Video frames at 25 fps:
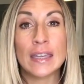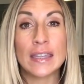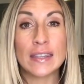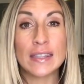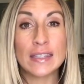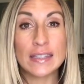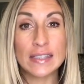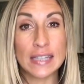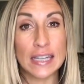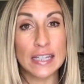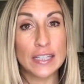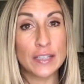
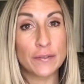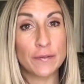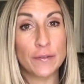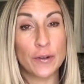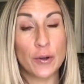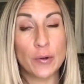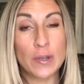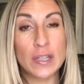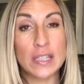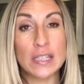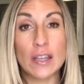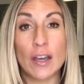This tends to
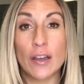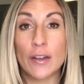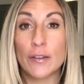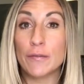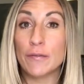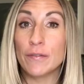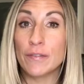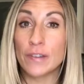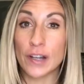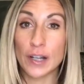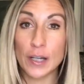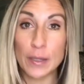focus
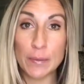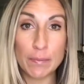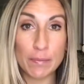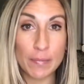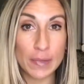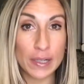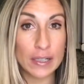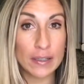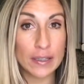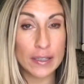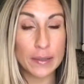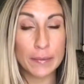on very
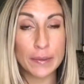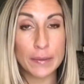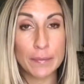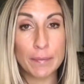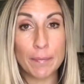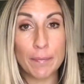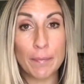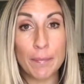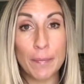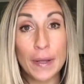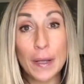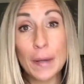
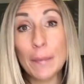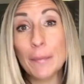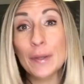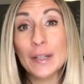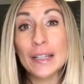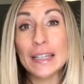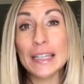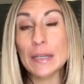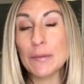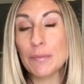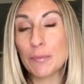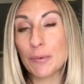
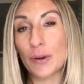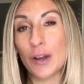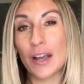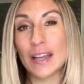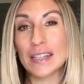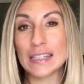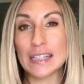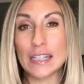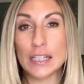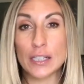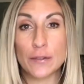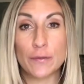minimally
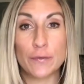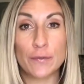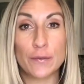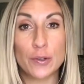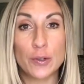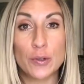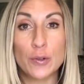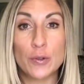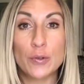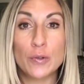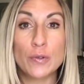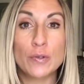processed
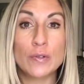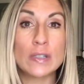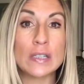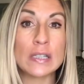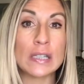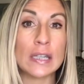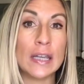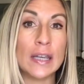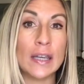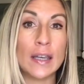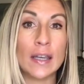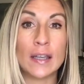foods,